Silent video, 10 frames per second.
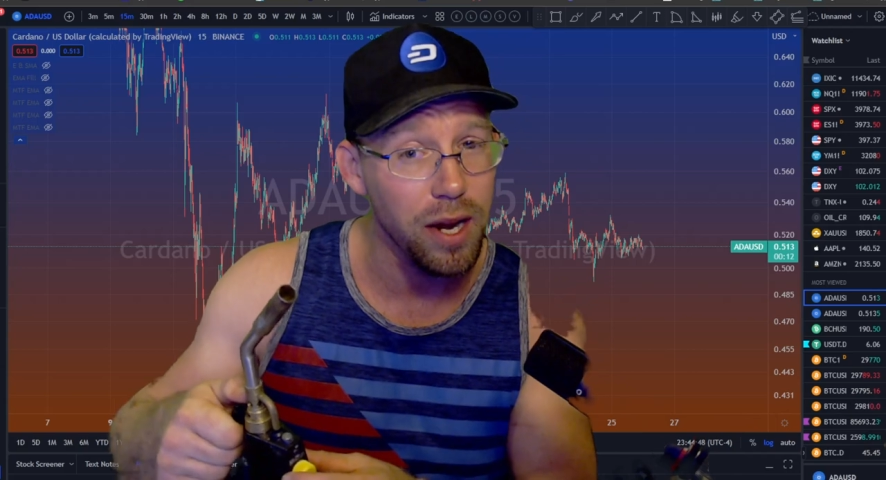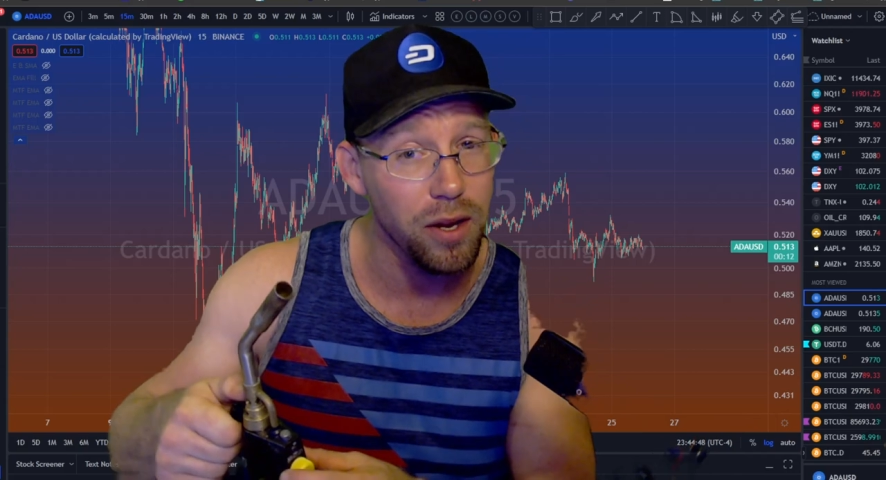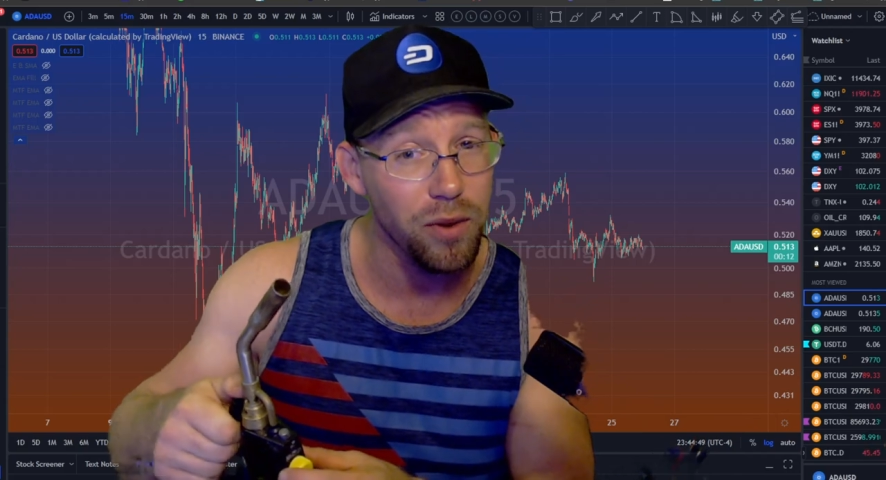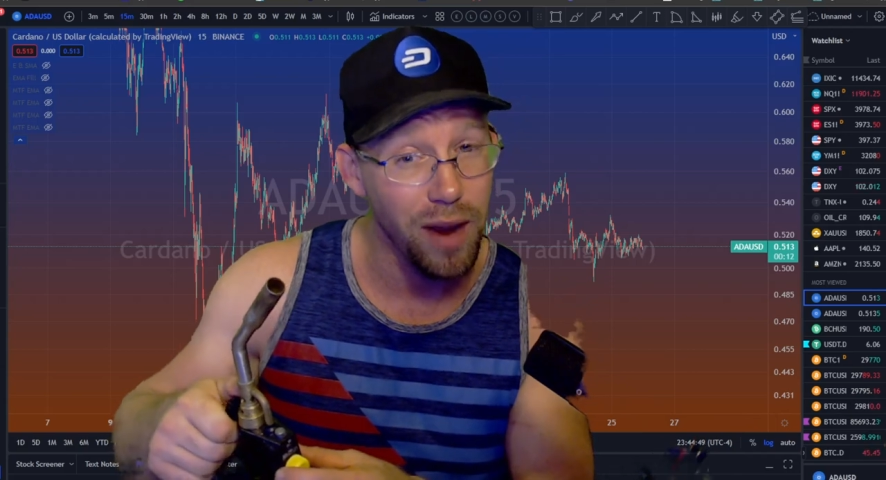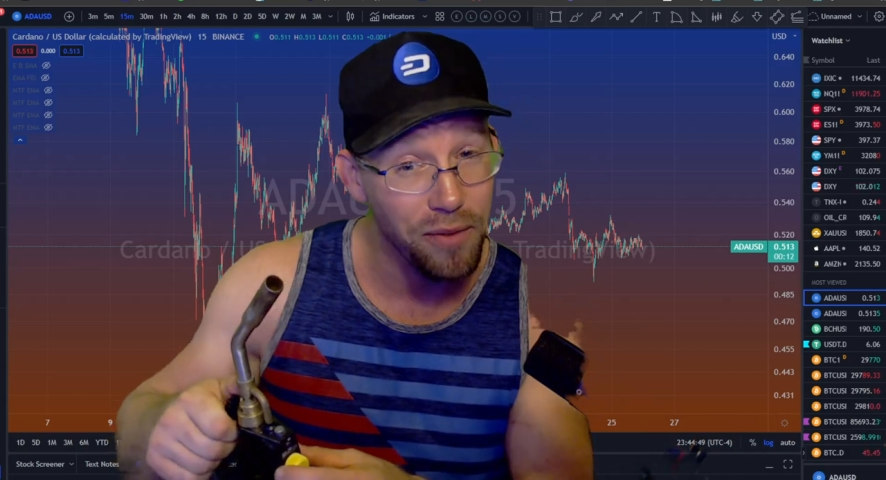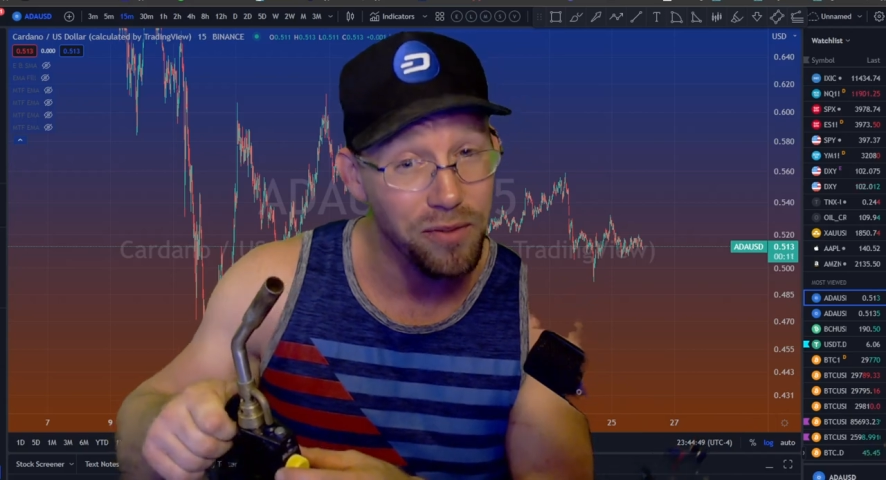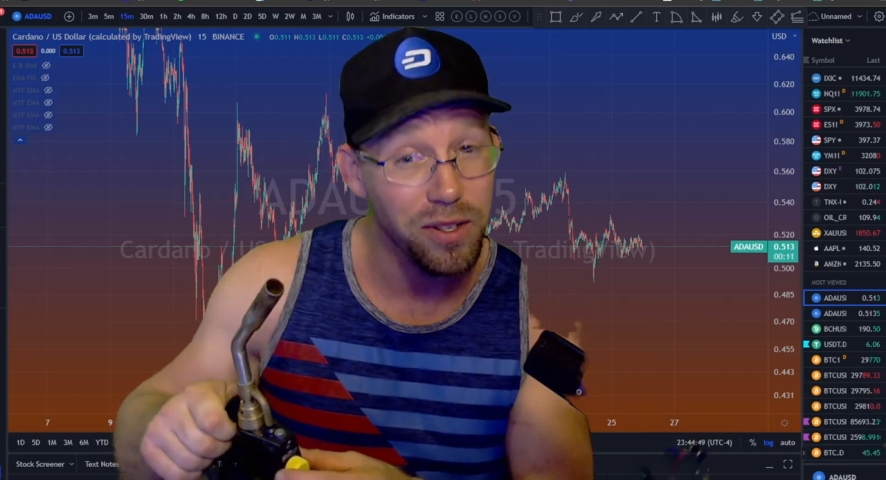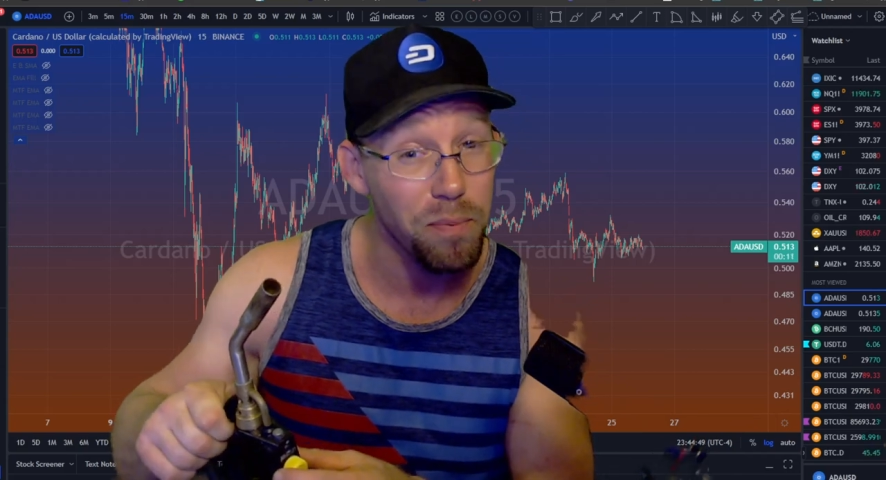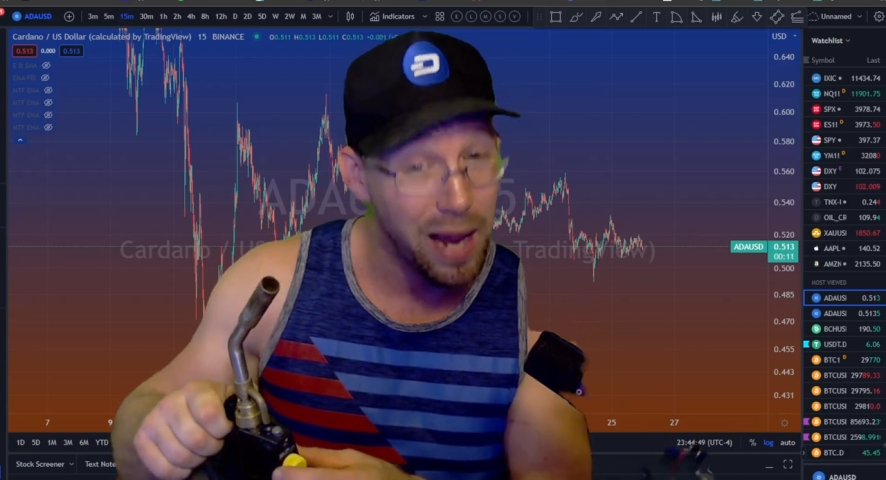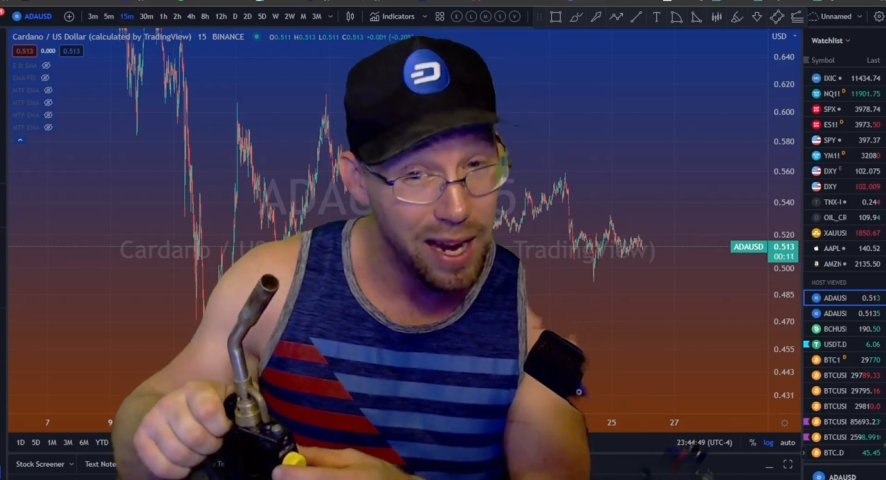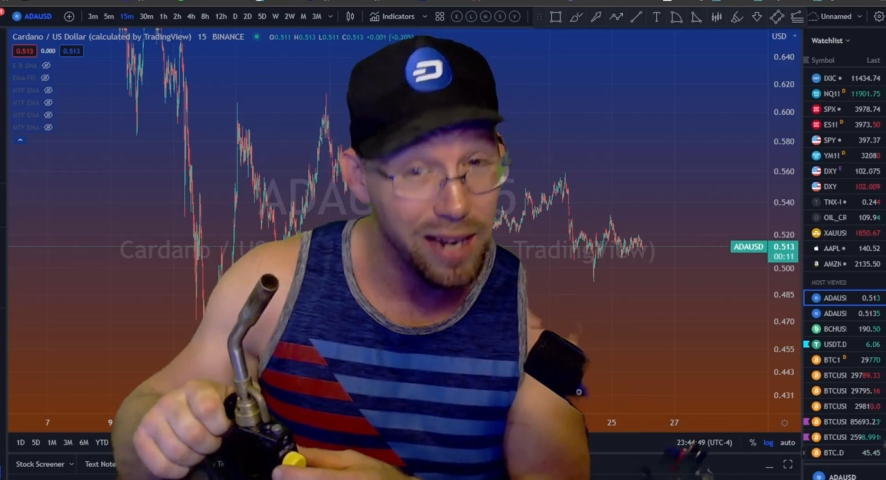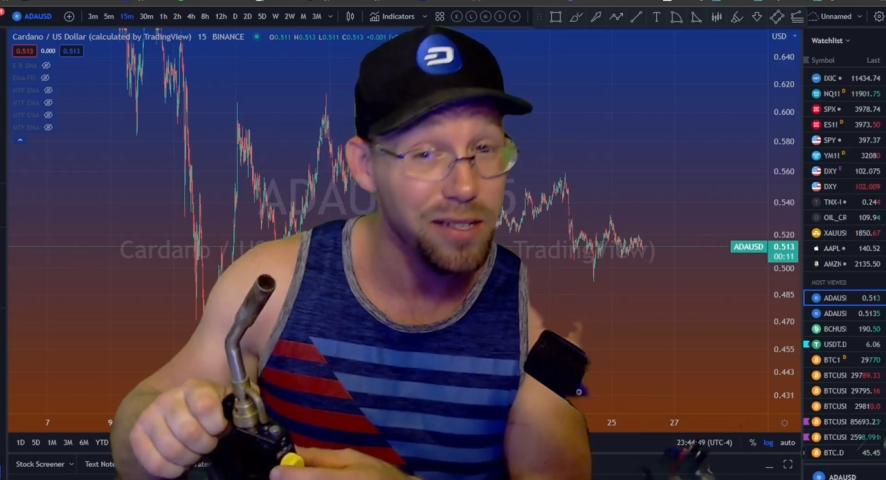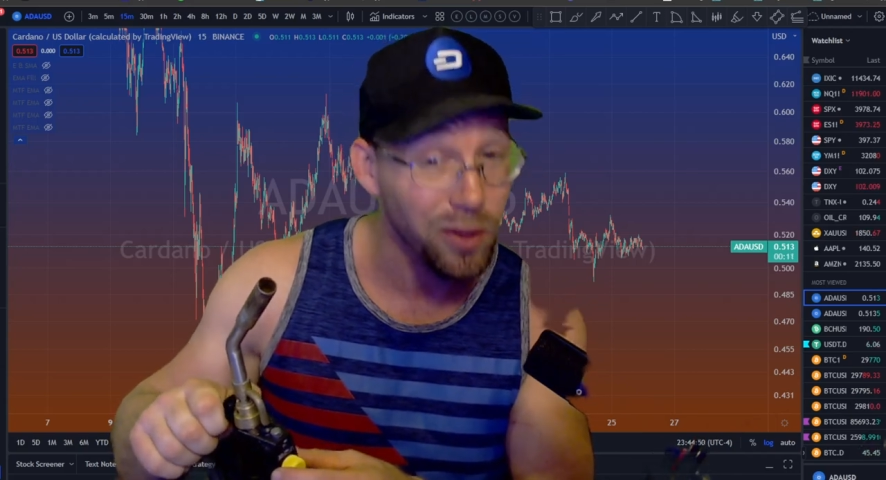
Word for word: you have to pay to